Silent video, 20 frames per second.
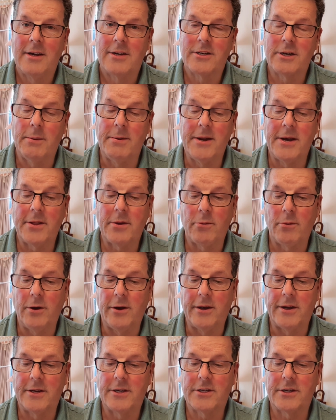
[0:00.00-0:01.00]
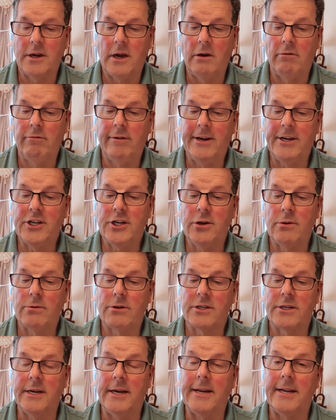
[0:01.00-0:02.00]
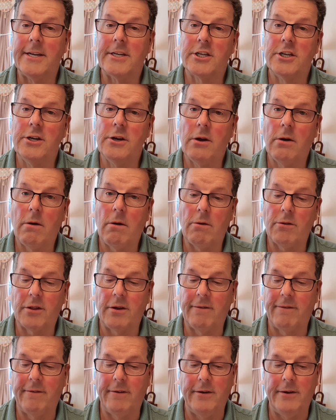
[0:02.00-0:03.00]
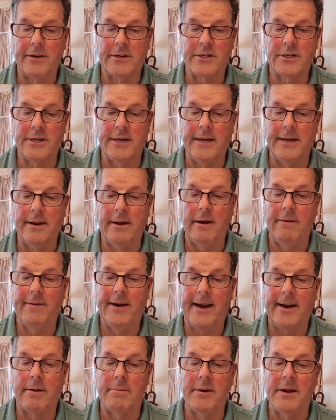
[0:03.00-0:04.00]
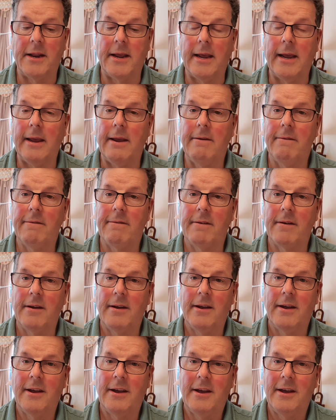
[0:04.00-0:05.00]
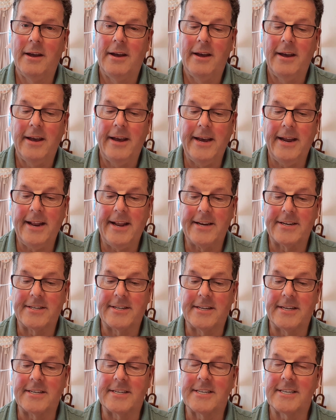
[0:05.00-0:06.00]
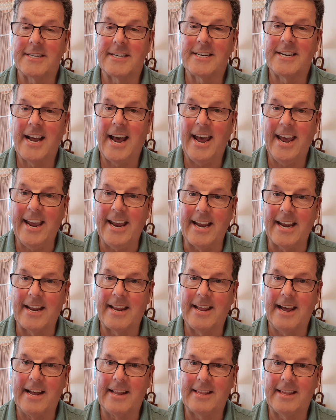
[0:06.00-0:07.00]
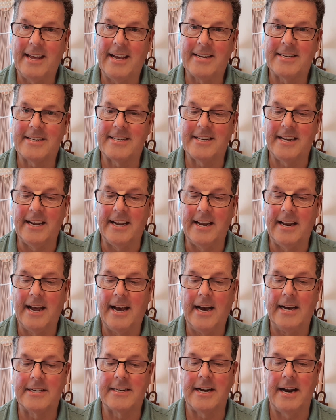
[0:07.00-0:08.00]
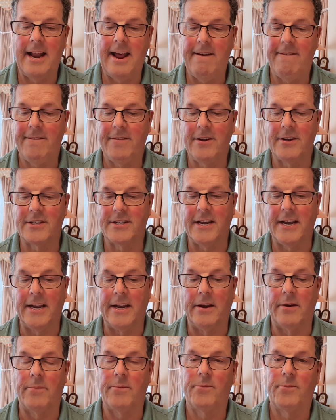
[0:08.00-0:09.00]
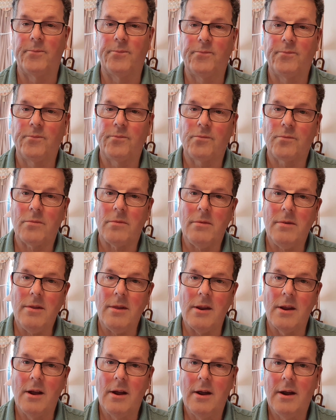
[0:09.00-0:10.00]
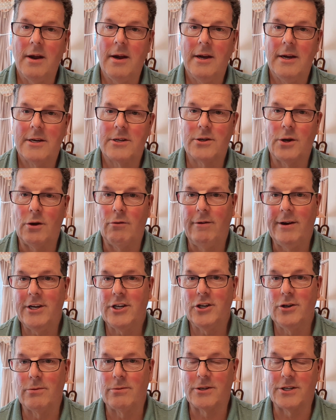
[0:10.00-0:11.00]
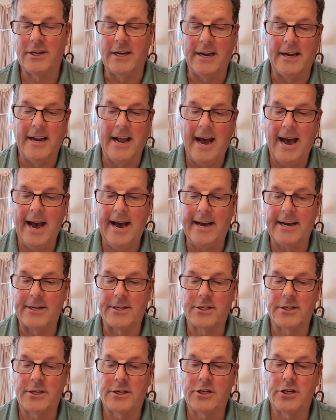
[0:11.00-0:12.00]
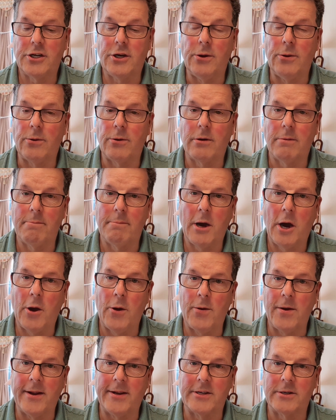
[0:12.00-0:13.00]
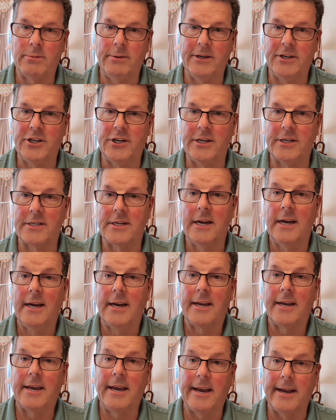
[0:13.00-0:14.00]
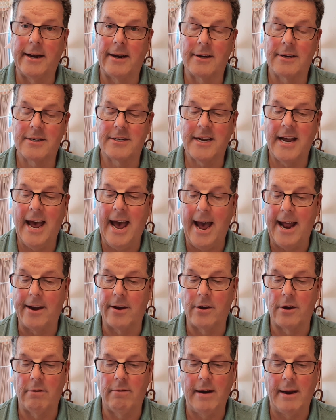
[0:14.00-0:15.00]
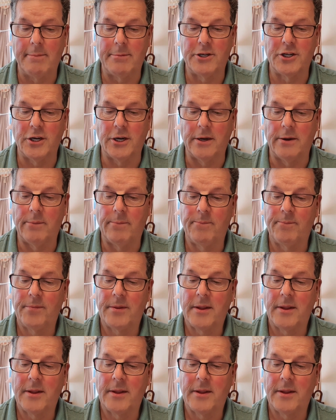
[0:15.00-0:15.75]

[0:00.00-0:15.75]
So in other words, original sin is not the first sin of Adam and Eve. It is the state that their sin has left us in. So original sin has two components, which is guilt and corruption.